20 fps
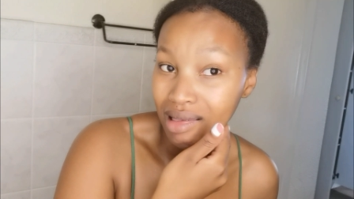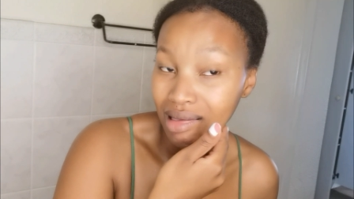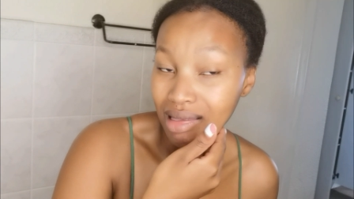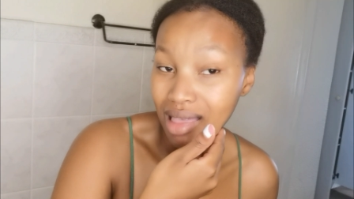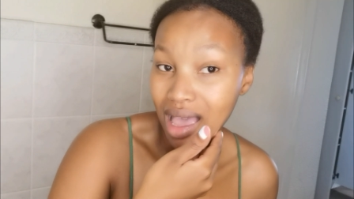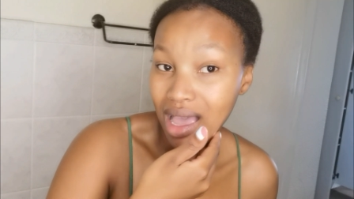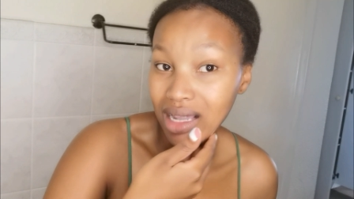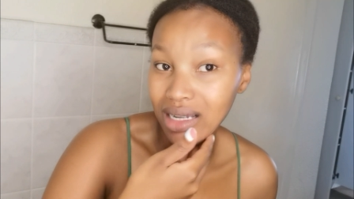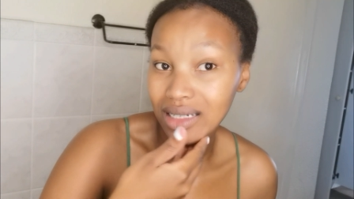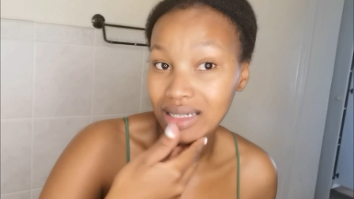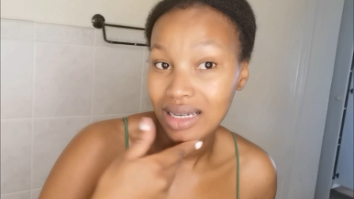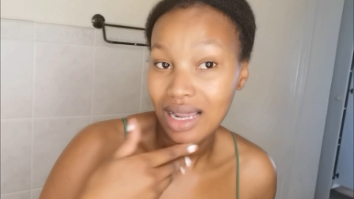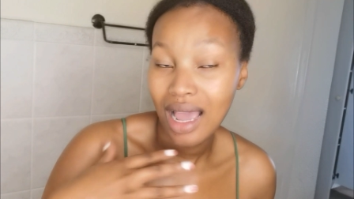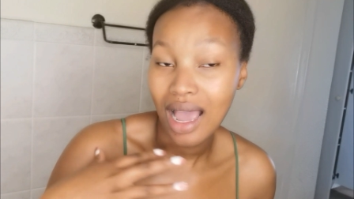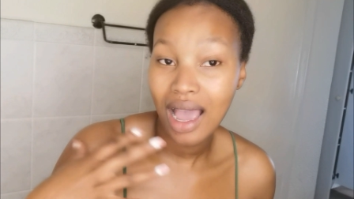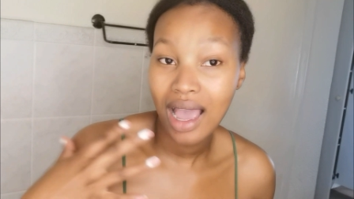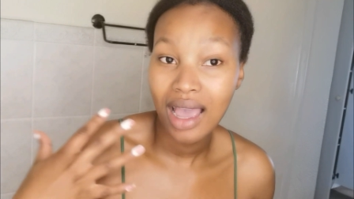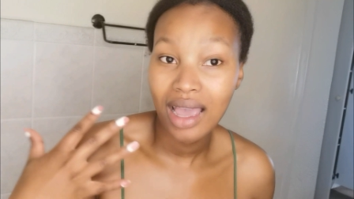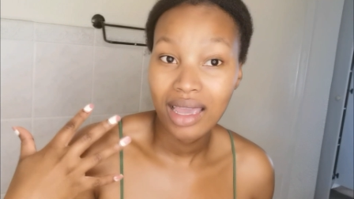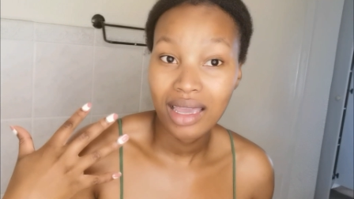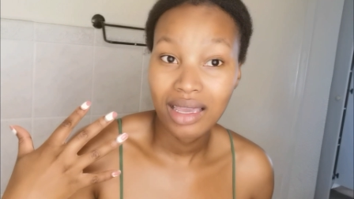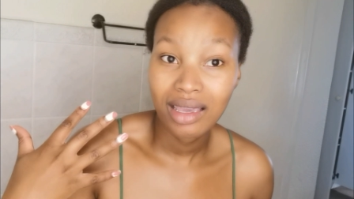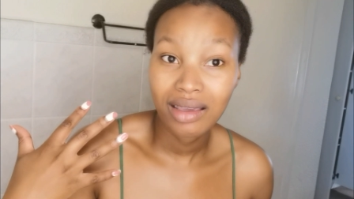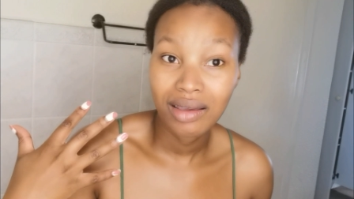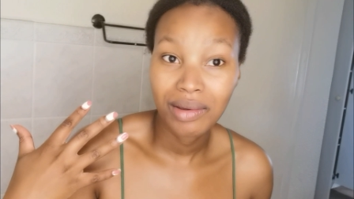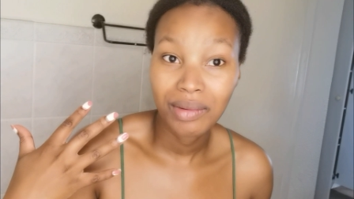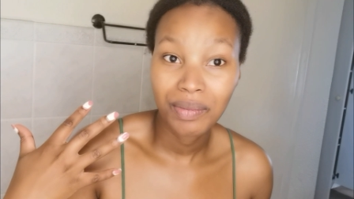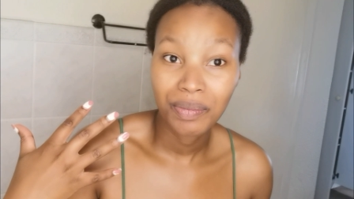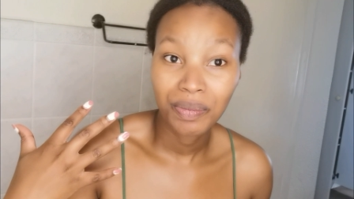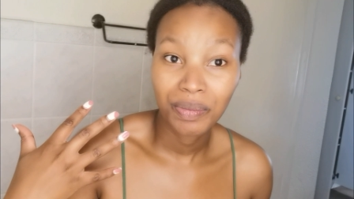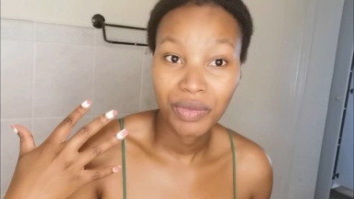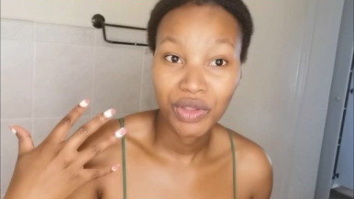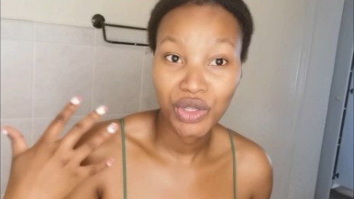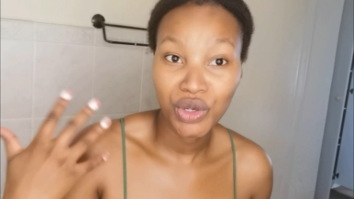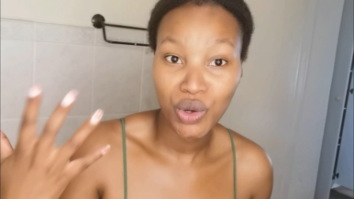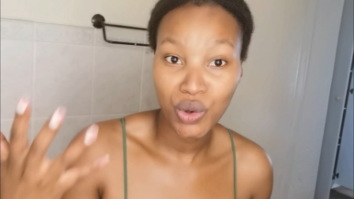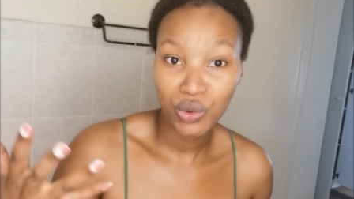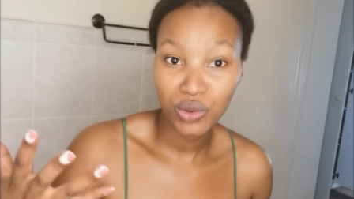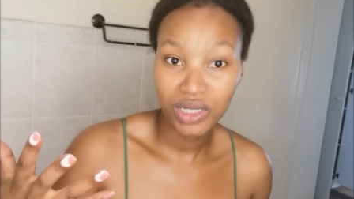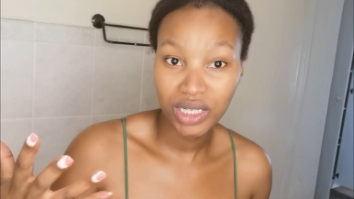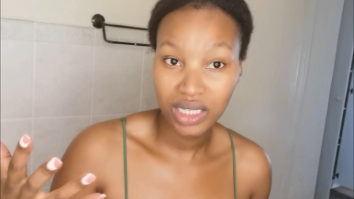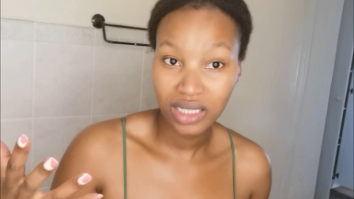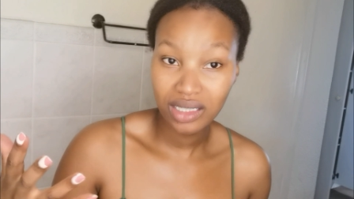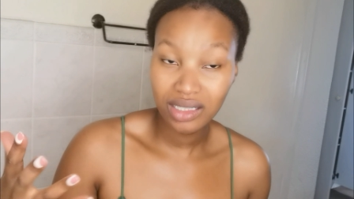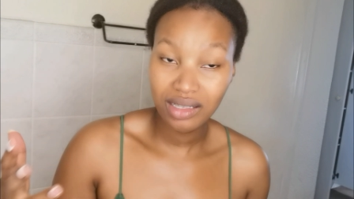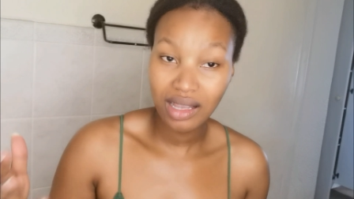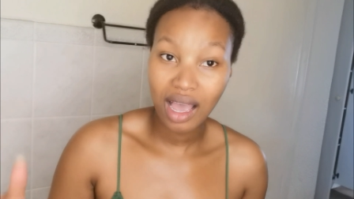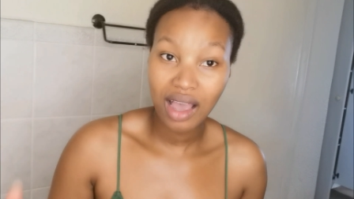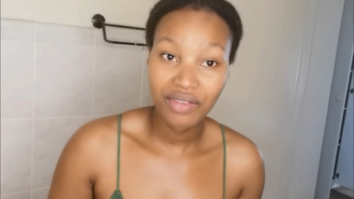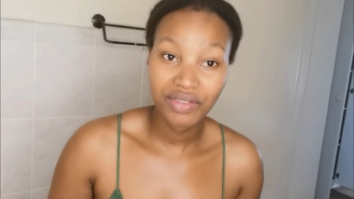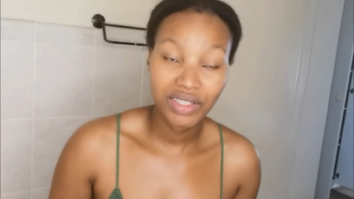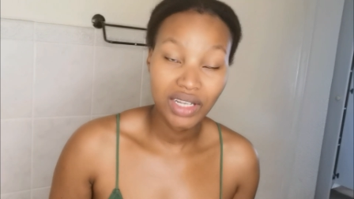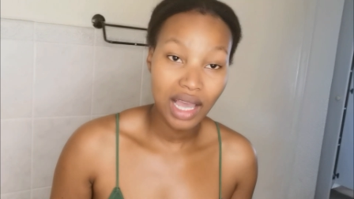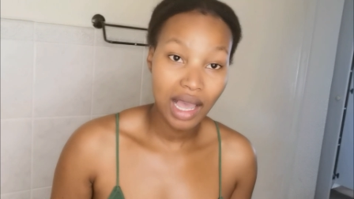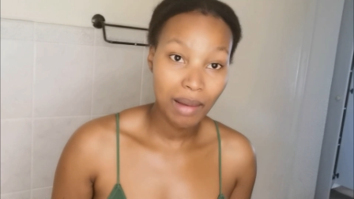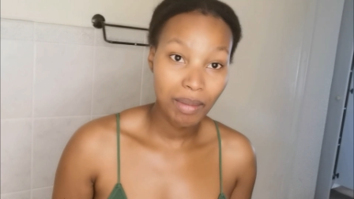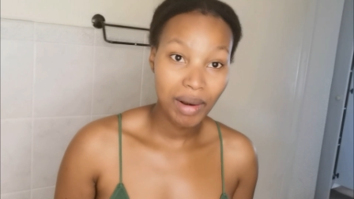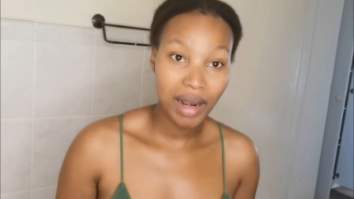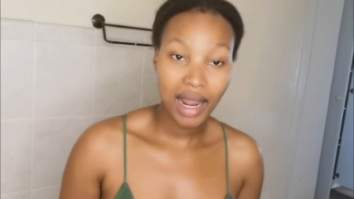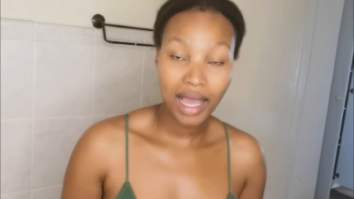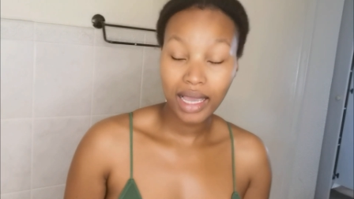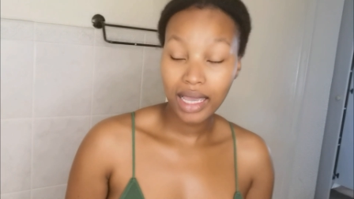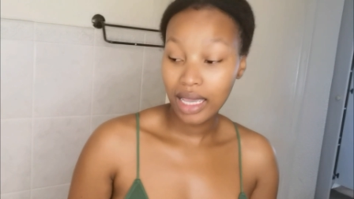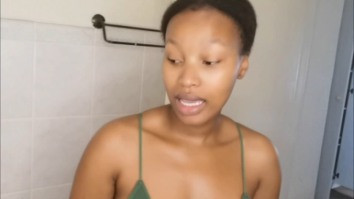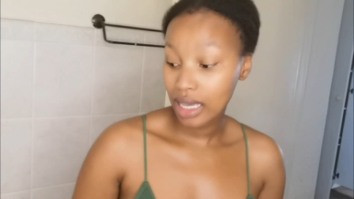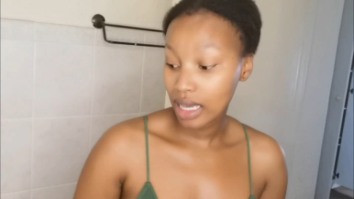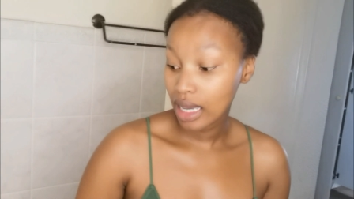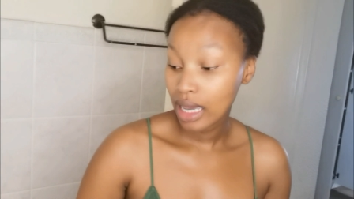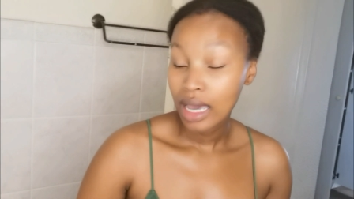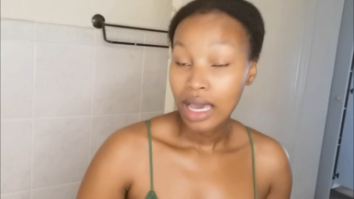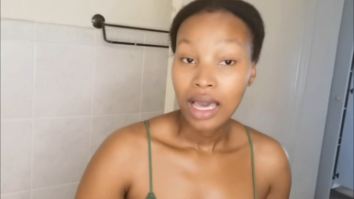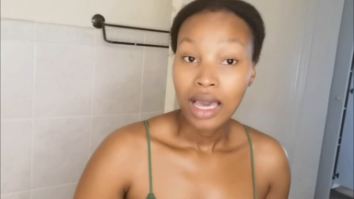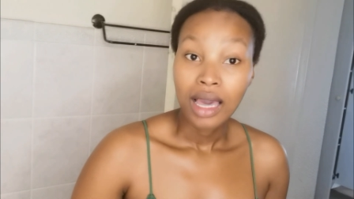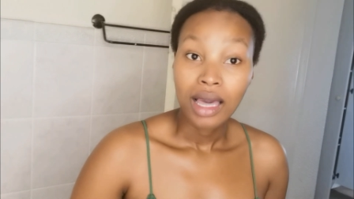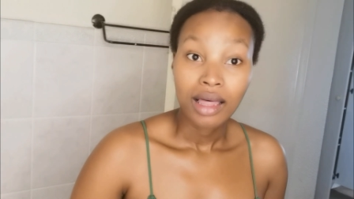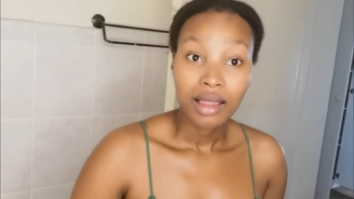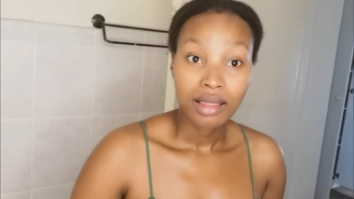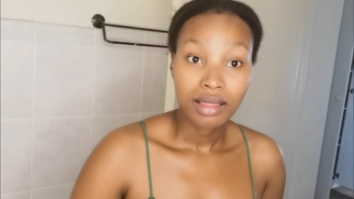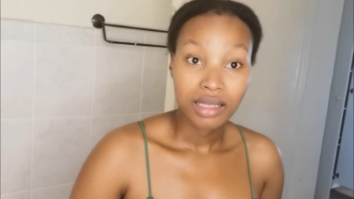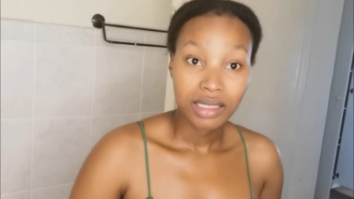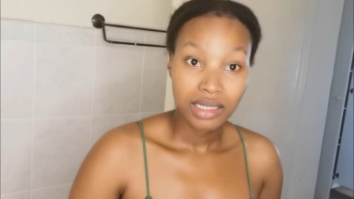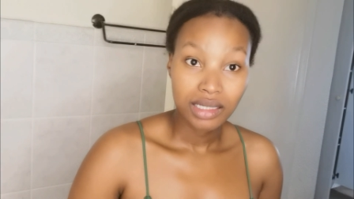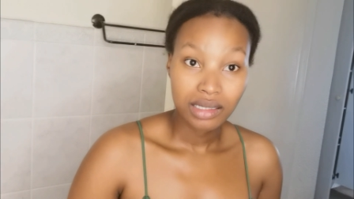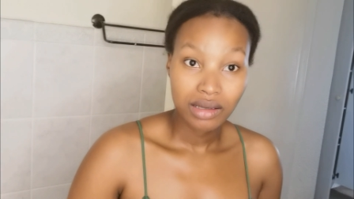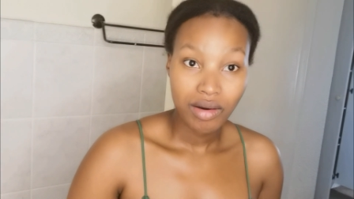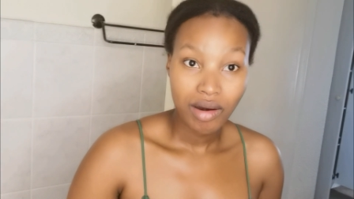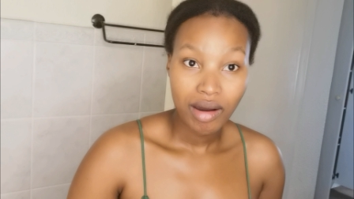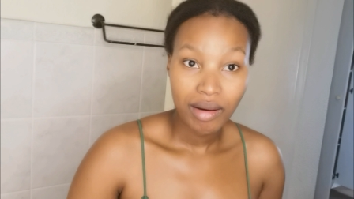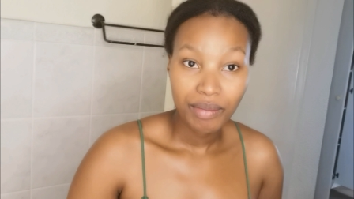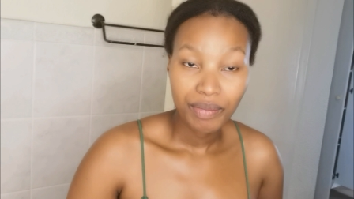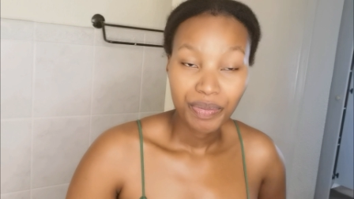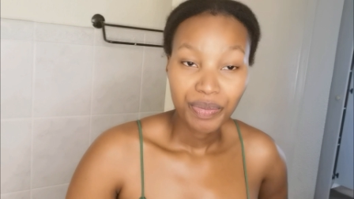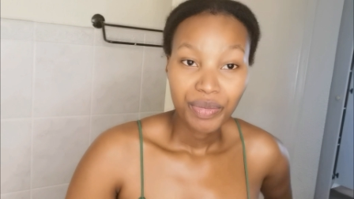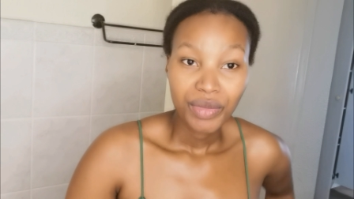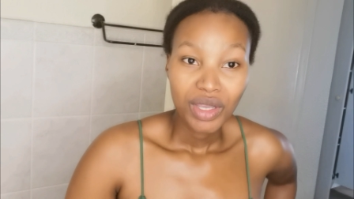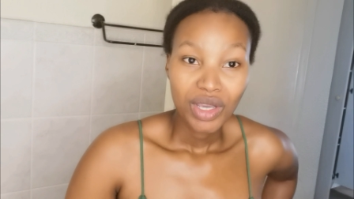that I notice after applying the serum.